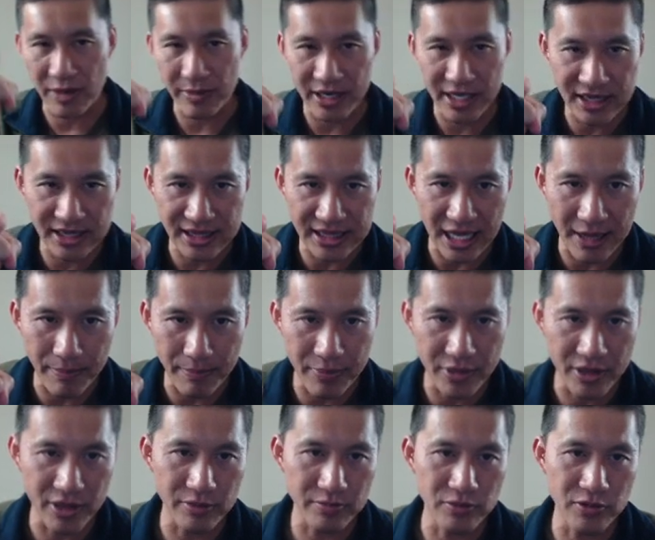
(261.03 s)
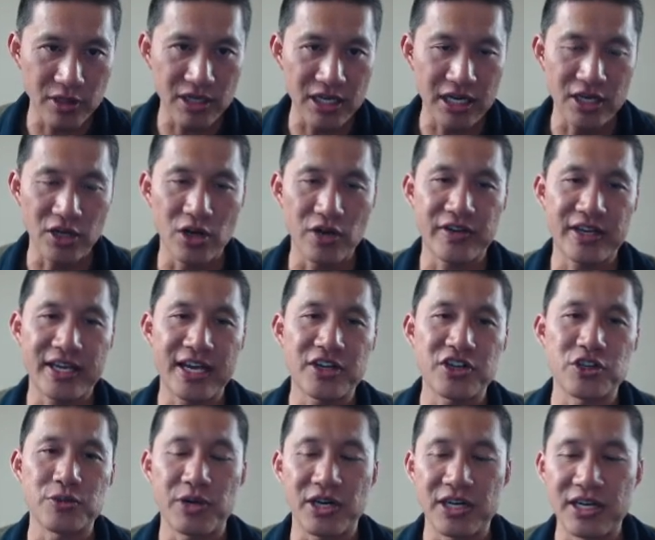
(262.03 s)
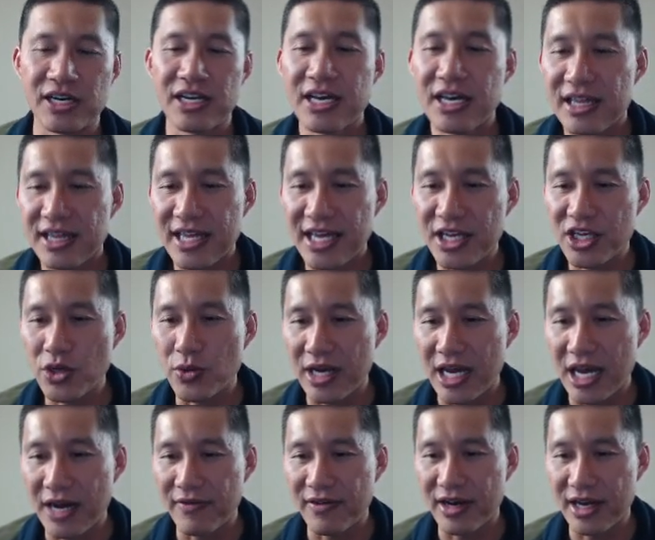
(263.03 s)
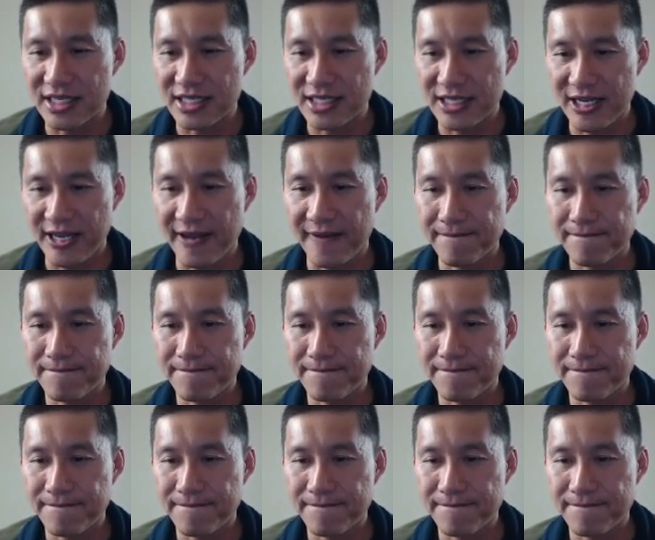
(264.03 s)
and hit that bell, notifications button. Thank you, and have a nice day.